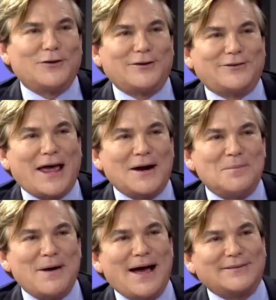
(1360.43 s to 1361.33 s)
the
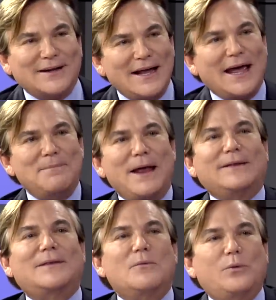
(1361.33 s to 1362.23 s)
saddlebags and
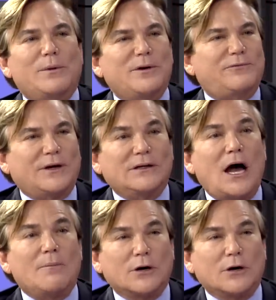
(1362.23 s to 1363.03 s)
make them women feel a lot